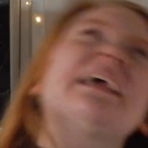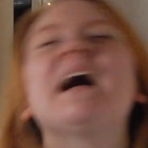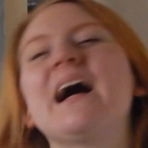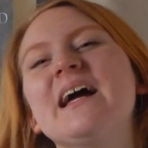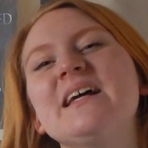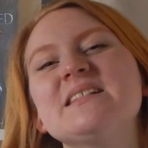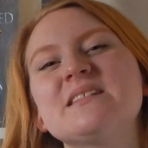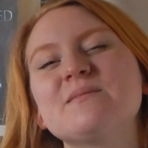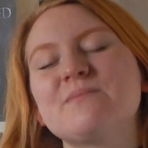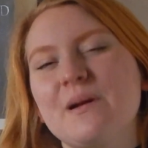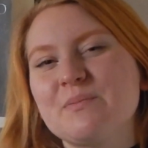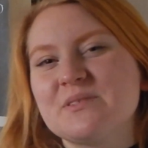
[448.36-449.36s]
yeah, it's a
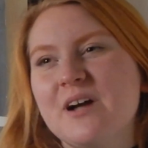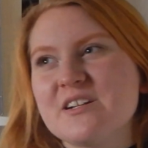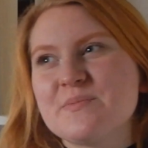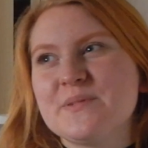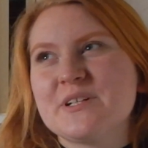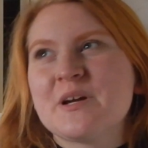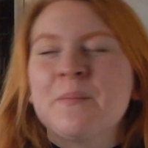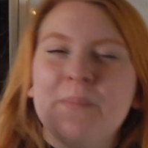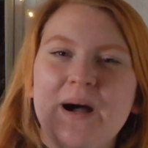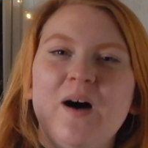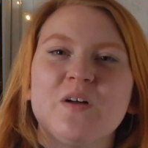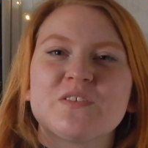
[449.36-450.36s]
repertoire book
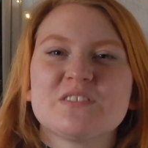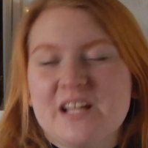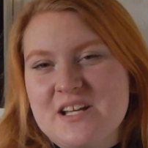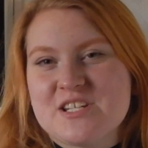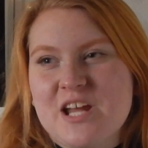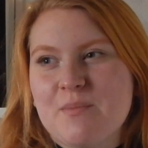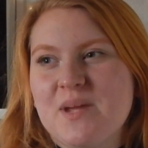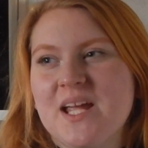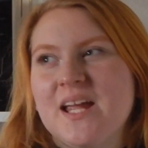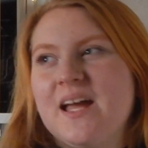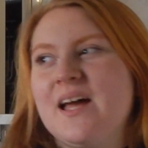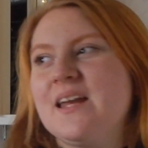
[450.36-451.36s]
about slut
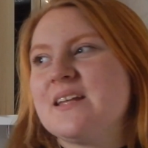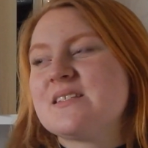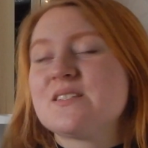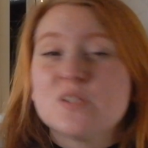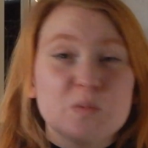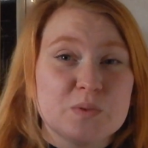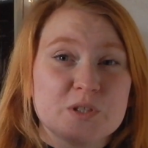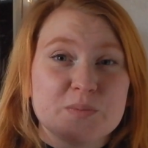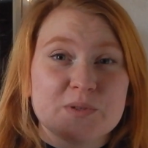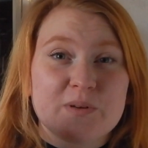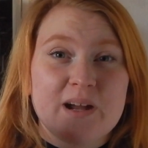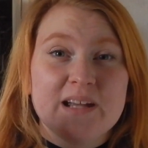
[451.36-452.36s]
shaming, and it's super
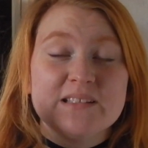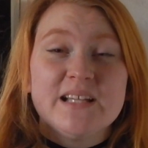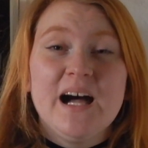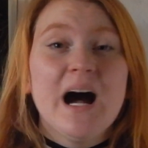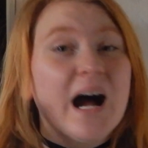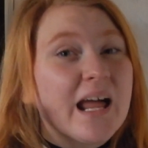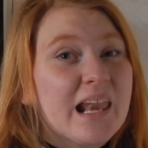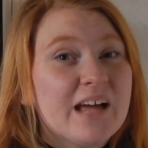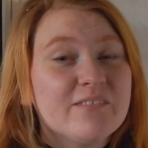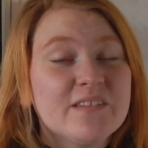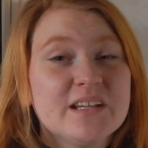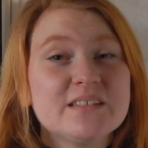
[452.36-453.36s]
duper great. I
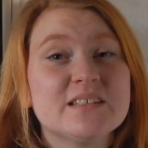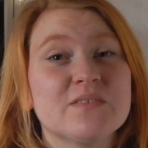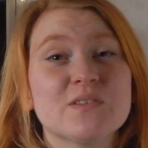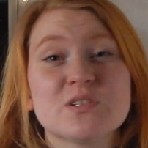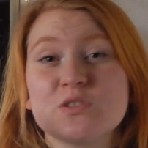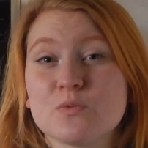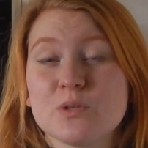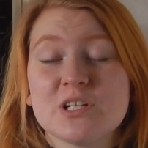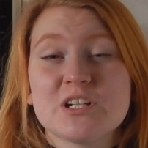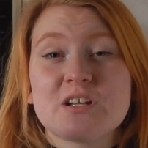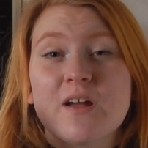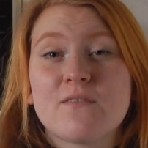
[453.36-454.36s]
loved it. If you're
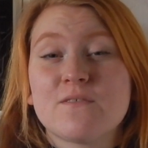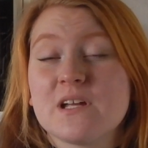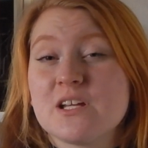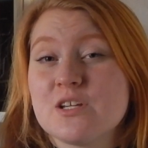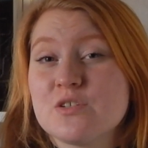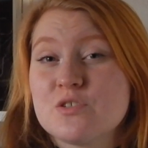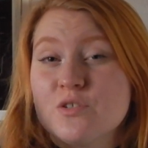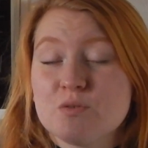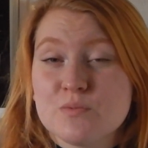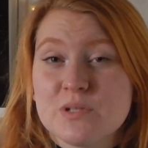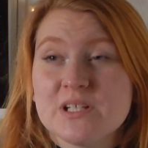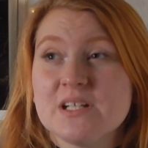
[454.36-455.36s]
Swedish, I think you
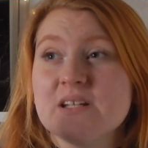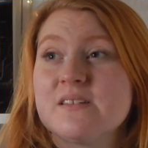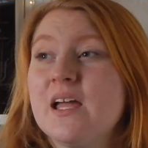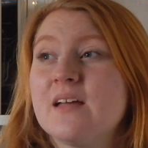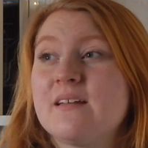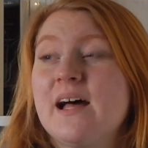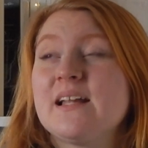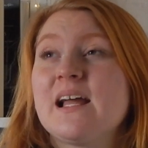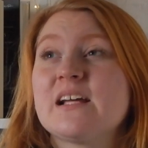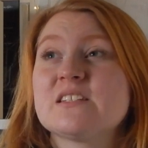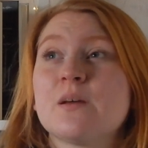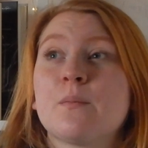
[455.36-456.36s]
should read it. It had
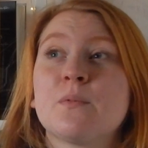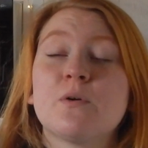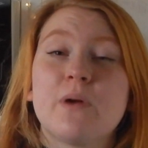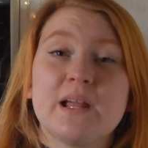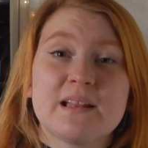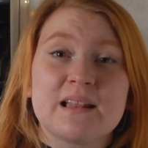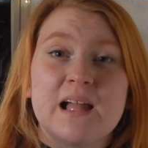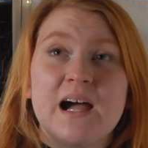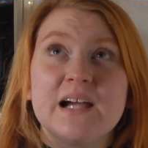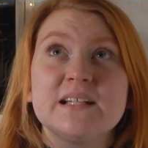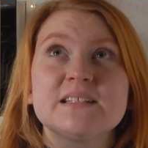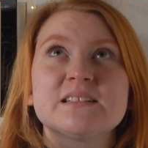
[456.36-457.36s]
like some great
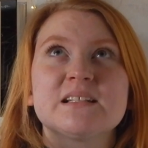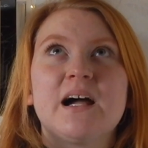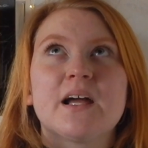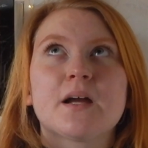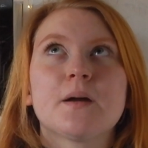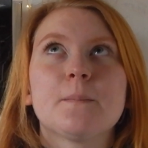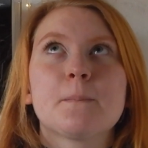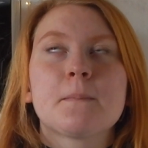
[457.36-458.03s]
lines, like